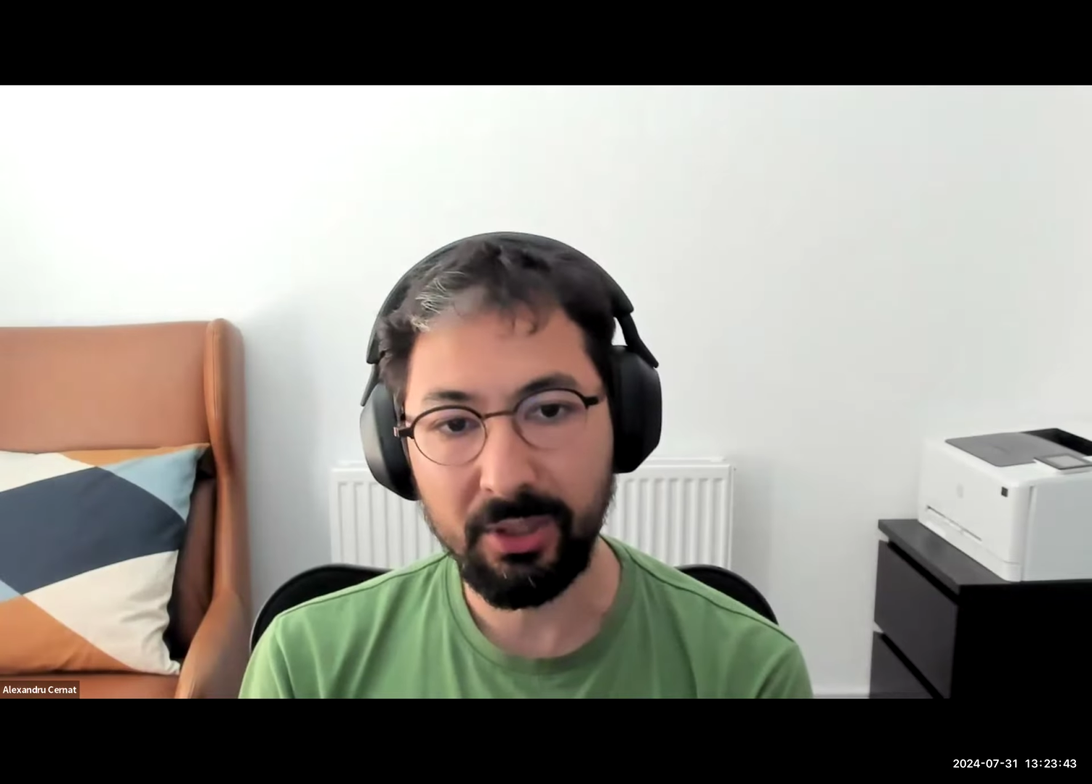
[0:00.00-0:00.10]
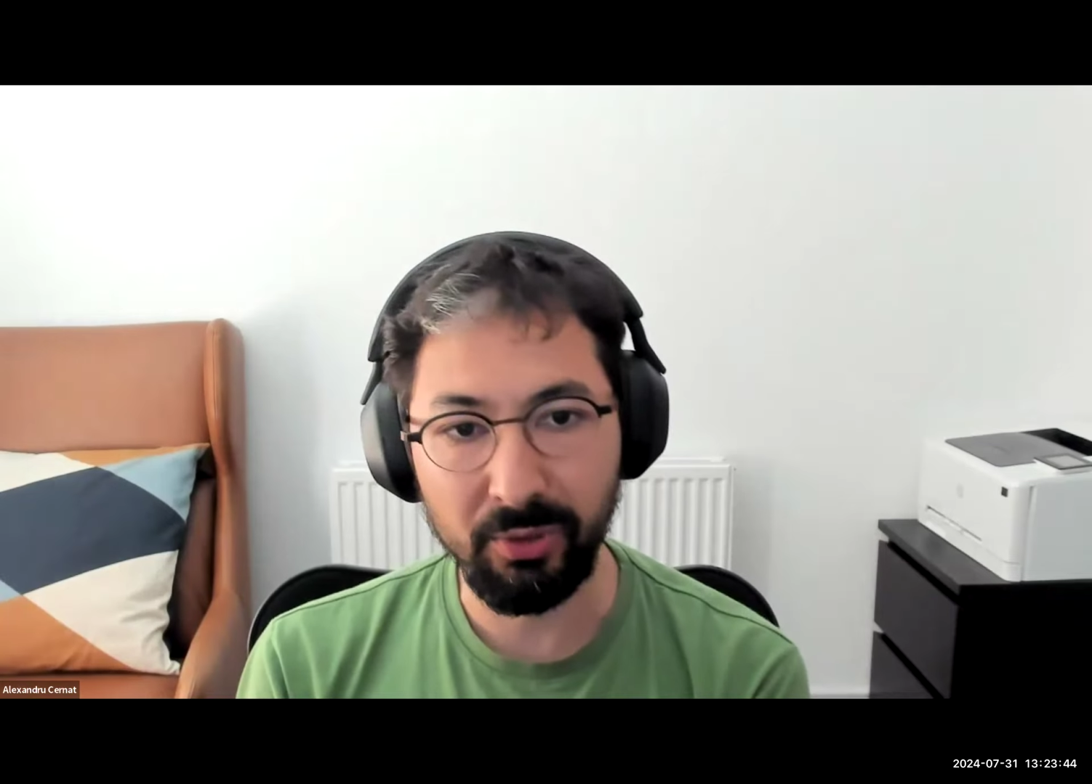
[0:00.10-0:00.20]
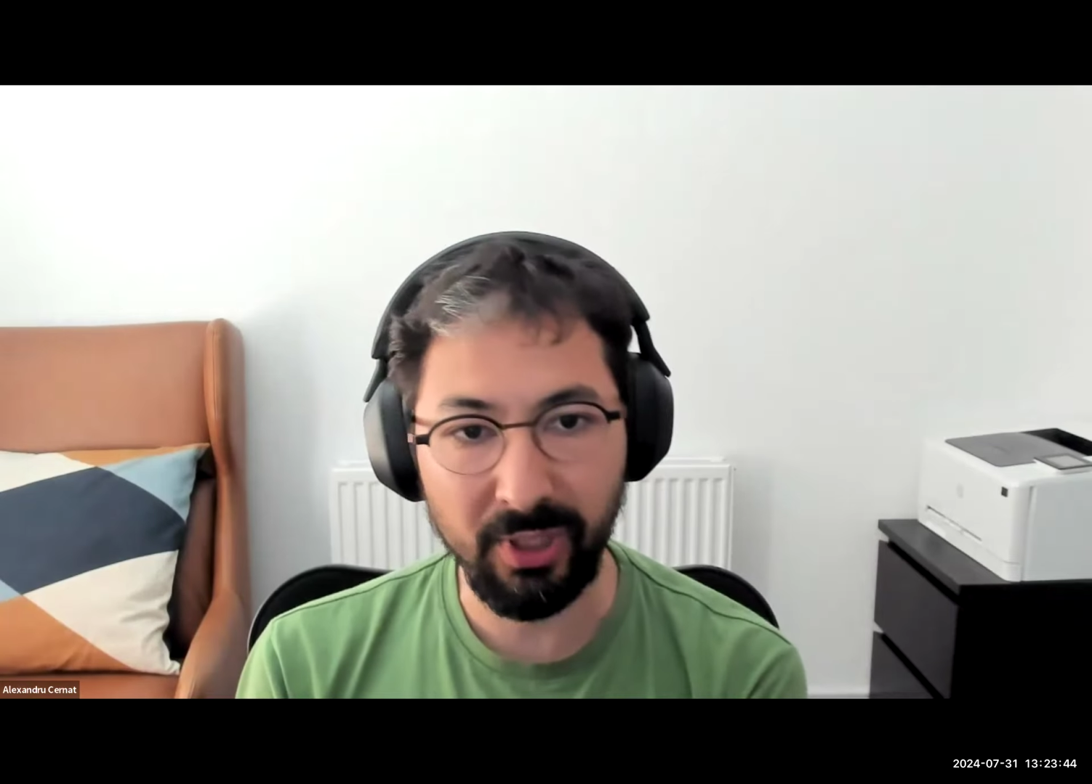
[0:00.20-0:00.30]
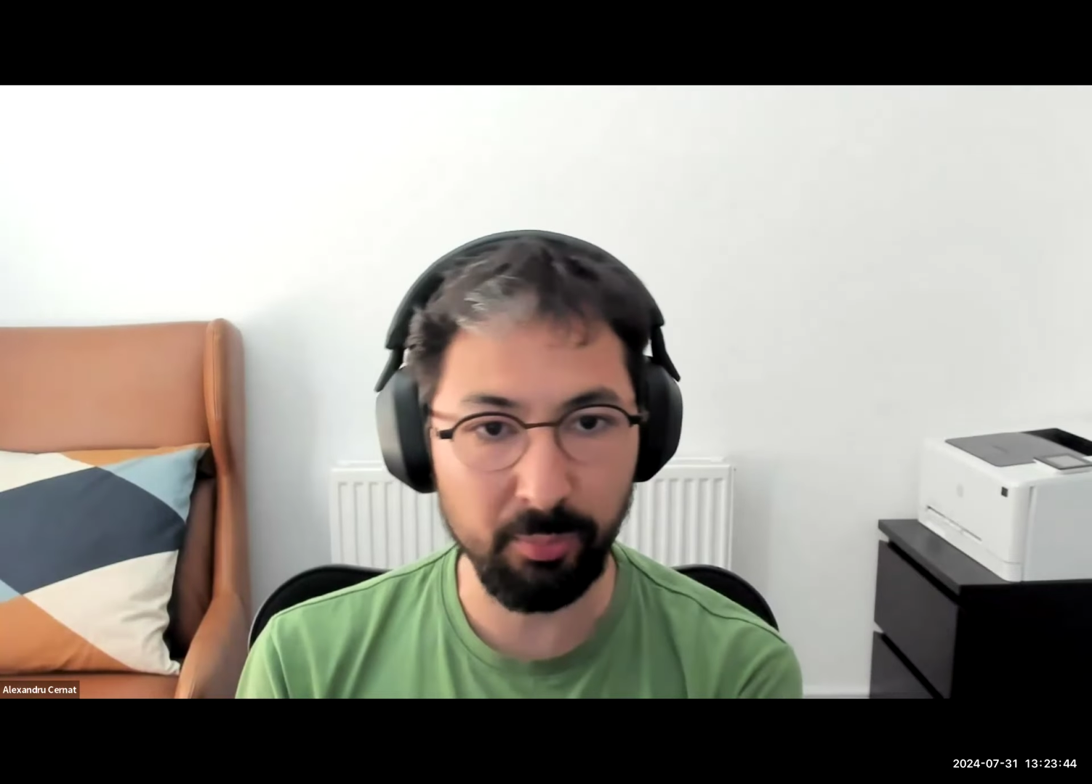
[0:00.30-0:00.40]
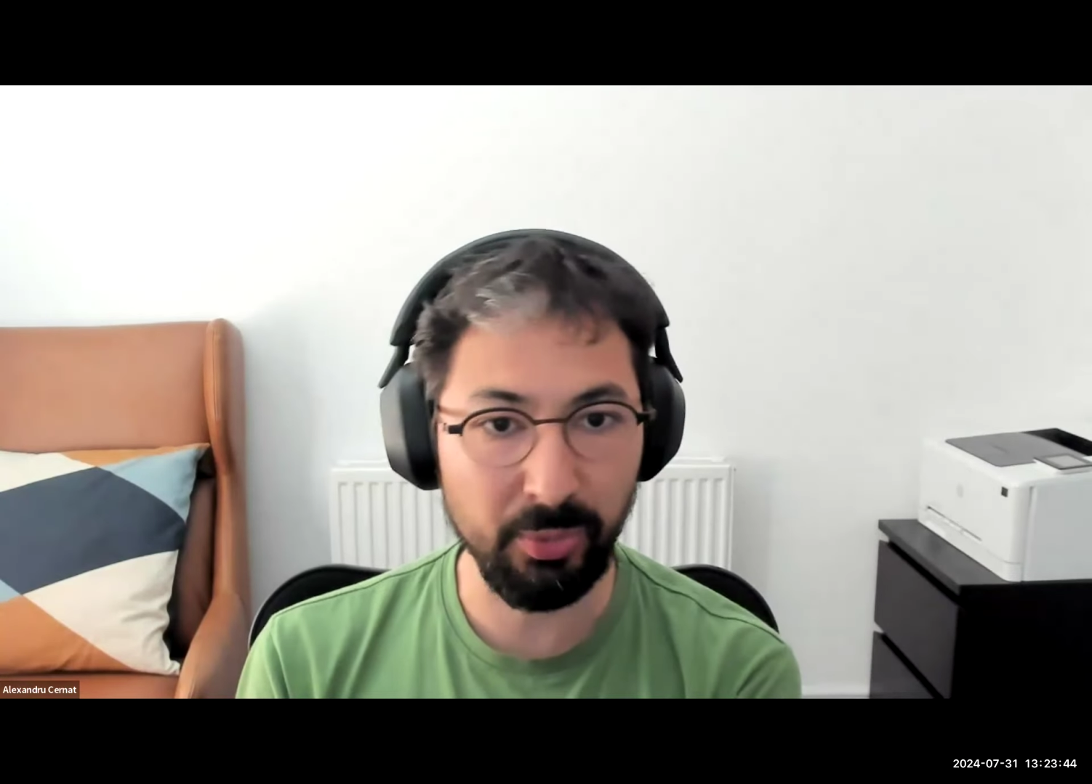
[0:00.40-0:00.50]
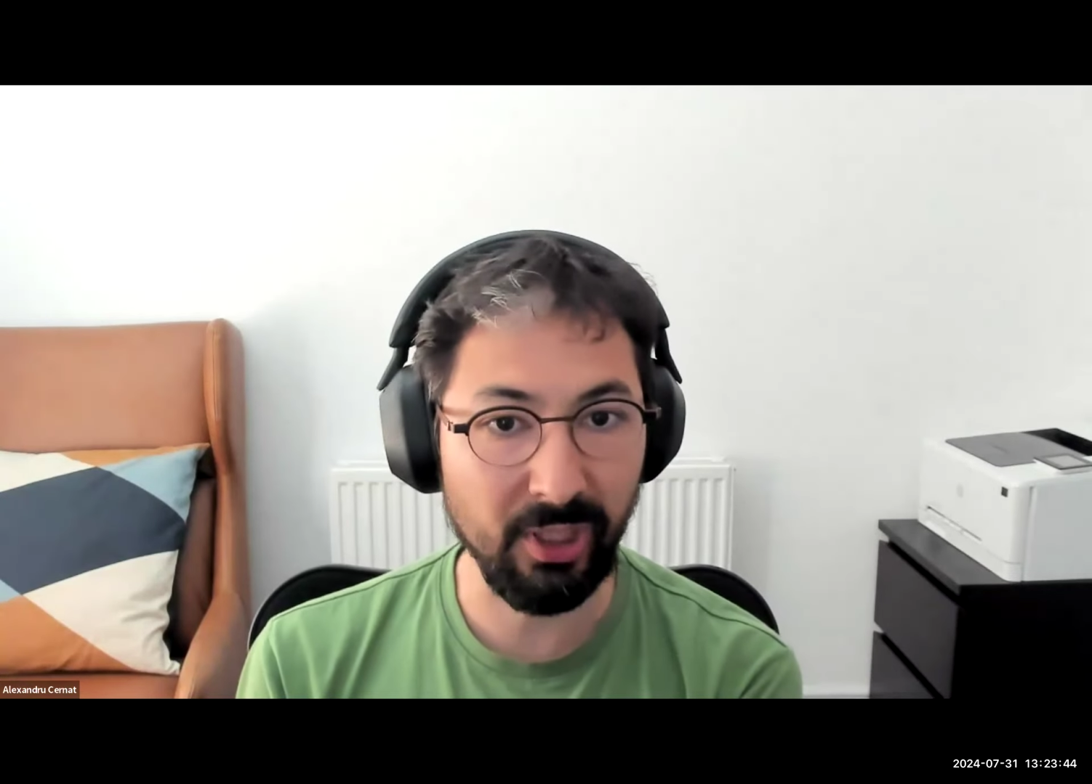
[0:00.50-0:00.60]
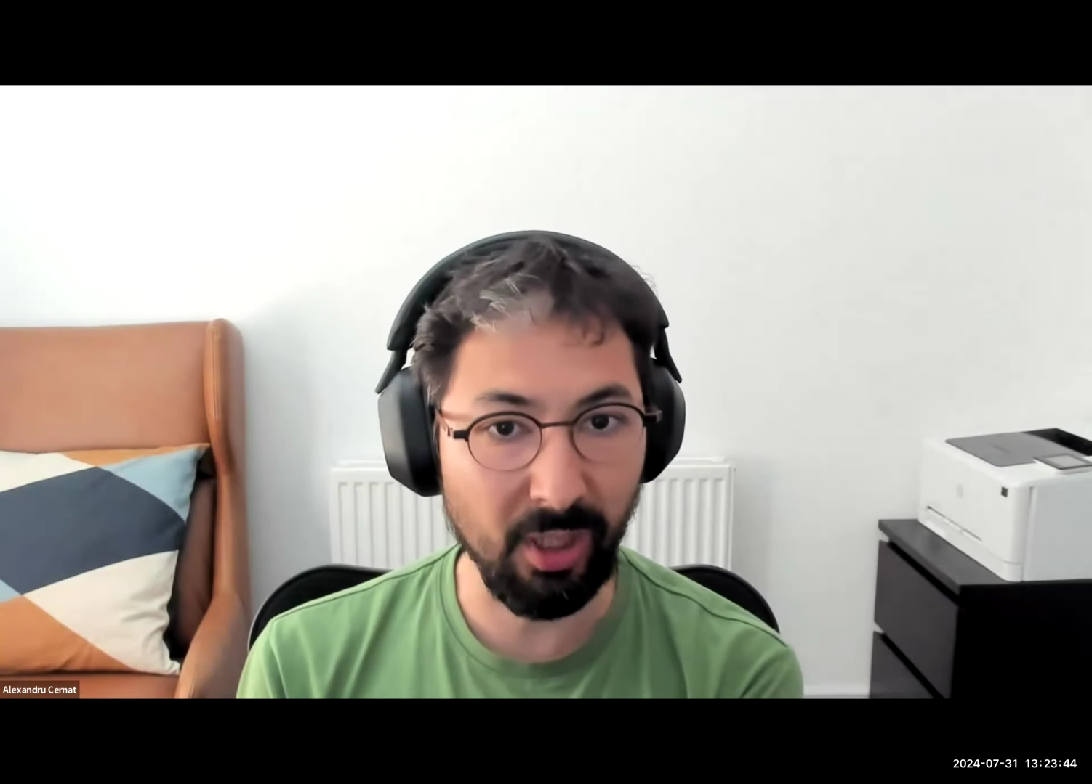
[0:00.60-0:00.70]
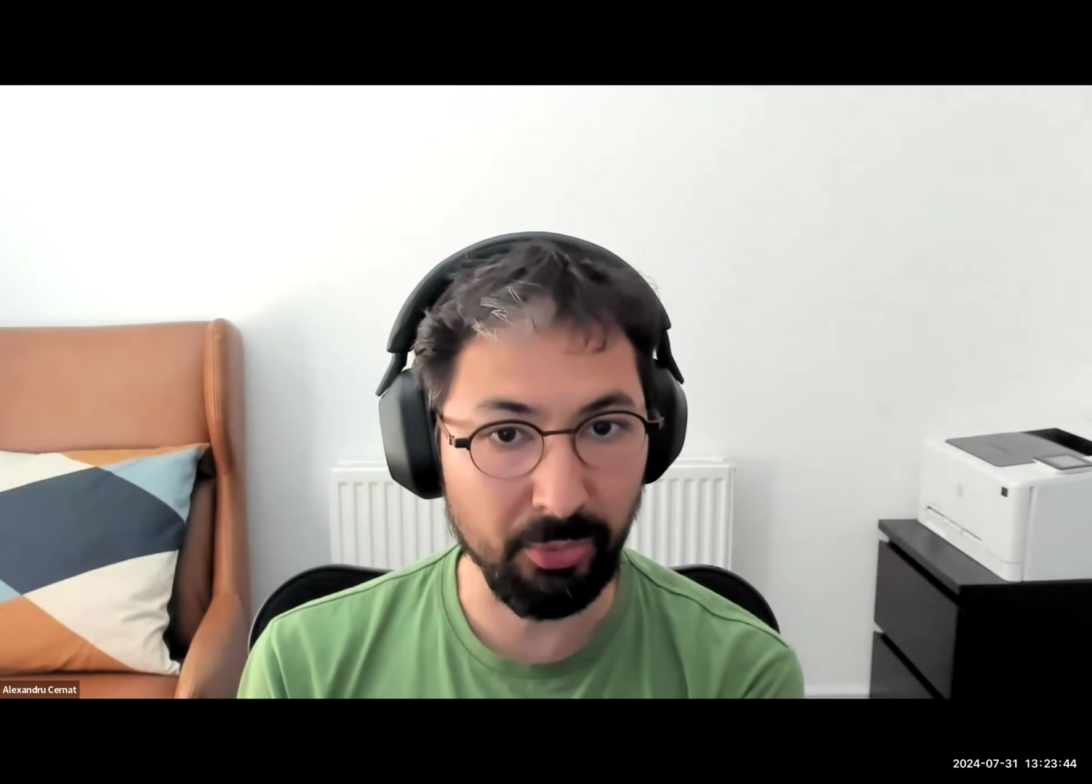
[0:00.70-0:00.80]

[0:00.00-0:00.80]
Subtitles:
you can pick